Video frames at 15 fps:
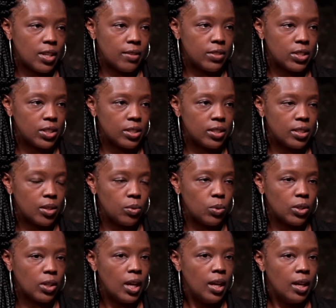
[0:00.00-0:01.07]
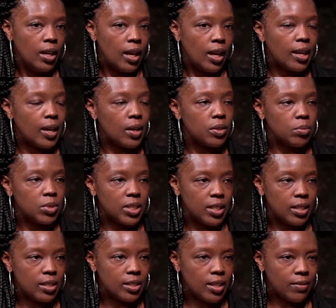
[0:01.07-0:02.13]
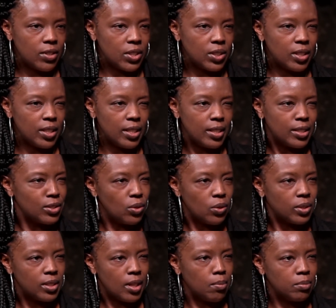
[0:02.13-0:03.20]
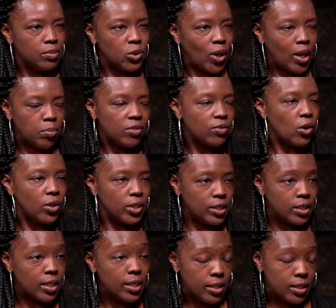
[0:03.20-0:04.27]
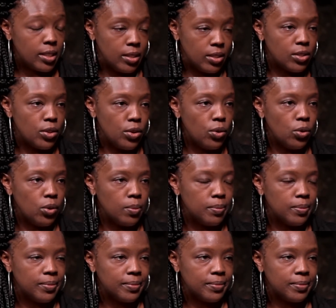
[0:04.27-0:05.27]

diversity will allow them to see that diversity, it's not some type of oddity, it's the norm.